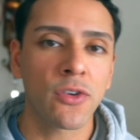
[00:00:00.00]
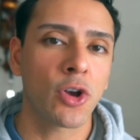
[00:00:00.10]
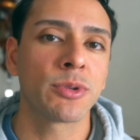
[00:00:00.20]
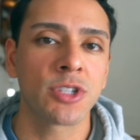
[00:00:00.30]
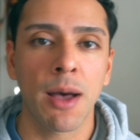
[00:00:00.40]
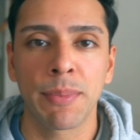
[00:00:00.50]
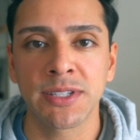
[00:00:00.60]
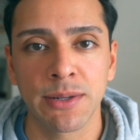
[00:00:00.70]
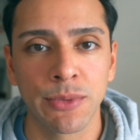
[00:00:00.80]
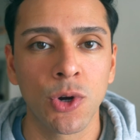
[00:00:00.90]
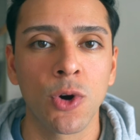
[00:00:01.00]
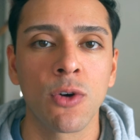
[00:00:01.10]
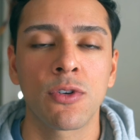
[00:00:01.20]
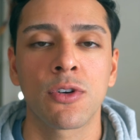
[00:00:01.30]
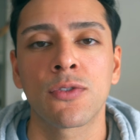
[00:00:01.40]
I have a couple topics that I'm gonna go
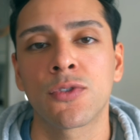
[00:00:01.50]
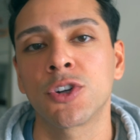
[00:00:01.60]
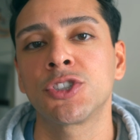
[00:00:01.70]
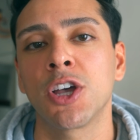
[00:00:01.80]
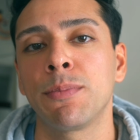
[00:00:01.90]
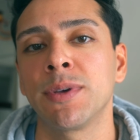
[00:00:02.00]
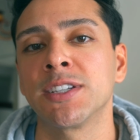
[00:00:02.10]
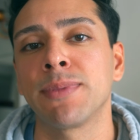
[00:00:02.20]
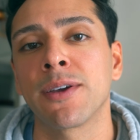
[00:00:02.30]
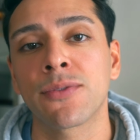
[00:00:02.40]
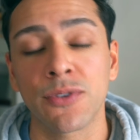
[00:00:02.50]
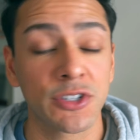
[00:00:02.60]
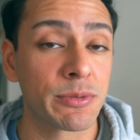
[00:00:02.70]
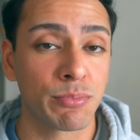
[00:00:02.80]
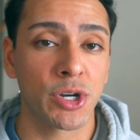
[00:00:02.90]
over. First up is my
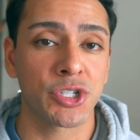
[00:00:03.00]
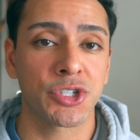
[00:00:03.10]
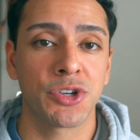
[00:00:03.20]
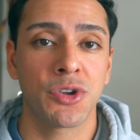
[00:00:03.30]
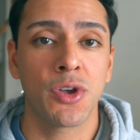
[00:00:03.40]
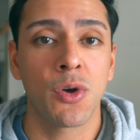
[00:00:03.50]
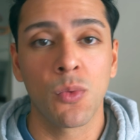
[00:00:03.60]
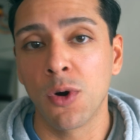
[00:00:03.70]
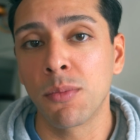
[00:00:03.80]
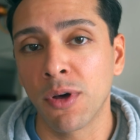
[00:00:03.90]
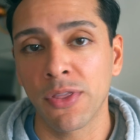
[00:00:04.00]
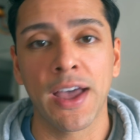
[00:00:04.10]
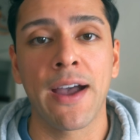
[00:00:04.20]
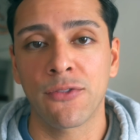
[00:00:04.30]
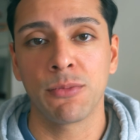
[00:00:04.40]
first impression 1 month
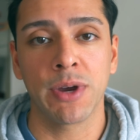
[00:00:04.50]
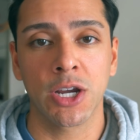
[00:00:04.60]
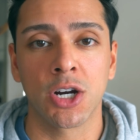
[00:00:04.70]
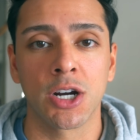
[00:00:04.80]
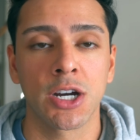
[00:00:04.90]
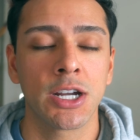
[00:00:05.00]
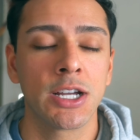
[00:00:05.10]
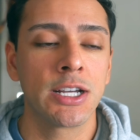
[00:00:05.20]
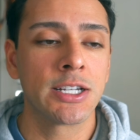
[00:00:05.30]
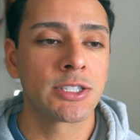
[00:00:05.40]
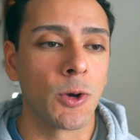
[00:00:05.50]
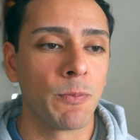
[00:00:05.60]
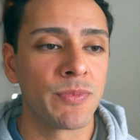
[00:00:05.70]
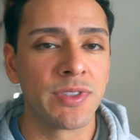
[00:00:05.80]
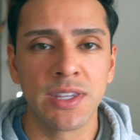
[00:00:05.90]
after my car.
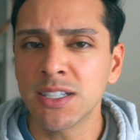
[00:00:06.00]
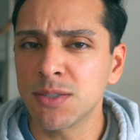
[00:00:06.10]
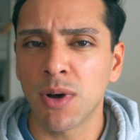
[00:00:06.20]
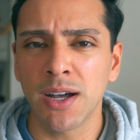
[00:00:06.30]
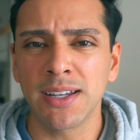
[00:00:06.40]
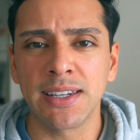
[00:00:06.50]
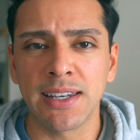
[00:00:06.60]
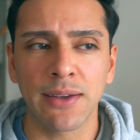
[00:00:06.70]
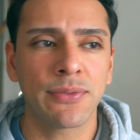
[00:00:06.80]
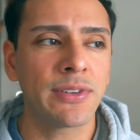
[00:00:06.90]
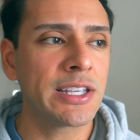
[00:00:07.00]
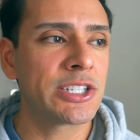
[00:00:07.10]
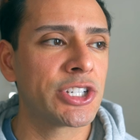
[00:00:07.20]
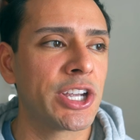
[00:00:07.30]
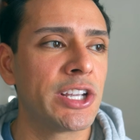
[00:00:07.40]
So this mod definitely
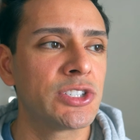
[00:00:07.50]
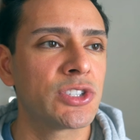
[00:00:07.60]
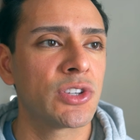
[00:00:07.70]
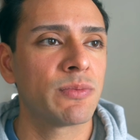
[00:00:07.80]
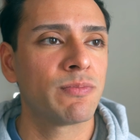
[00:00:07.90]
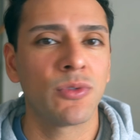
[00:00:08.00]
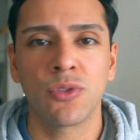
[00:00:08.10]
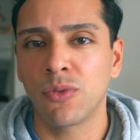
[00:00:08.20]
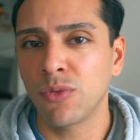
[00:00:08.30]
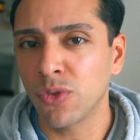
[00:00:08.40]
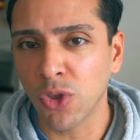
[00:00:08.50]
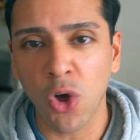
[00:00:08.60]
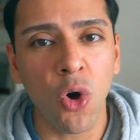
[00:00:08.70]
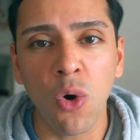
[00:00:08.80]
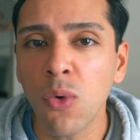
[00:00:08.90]
changed the
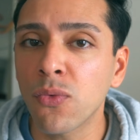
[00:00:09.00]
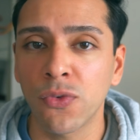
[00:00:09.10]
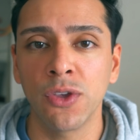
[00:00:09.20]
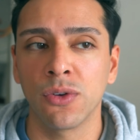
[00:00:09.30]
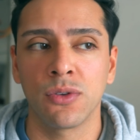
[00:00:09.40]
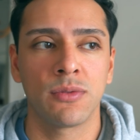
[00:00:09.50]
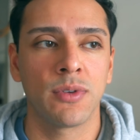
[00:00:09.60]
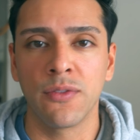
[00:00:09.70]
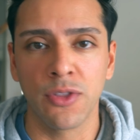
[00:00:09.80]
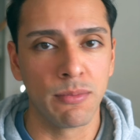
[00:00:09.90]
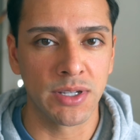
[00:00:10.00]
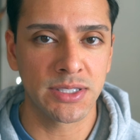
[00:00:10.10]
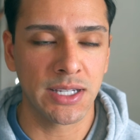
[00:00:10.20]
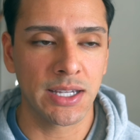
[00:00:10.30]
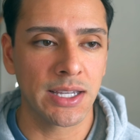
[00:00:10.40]
whole feel of the
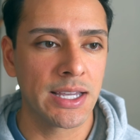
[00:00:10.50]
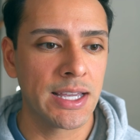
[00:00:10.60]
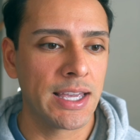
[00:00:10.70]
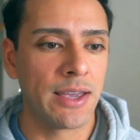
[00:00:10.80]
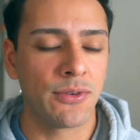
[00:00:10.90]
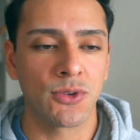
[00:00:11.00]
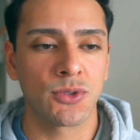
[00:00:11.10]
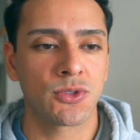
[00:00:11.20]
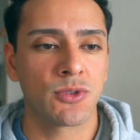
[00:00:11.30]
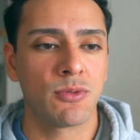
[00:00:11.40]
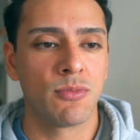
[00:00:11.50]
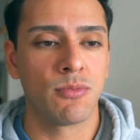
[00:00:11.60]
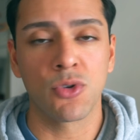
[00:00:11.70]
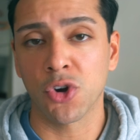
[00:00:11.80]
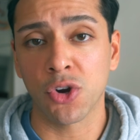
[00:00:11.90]
Mustang. It feels more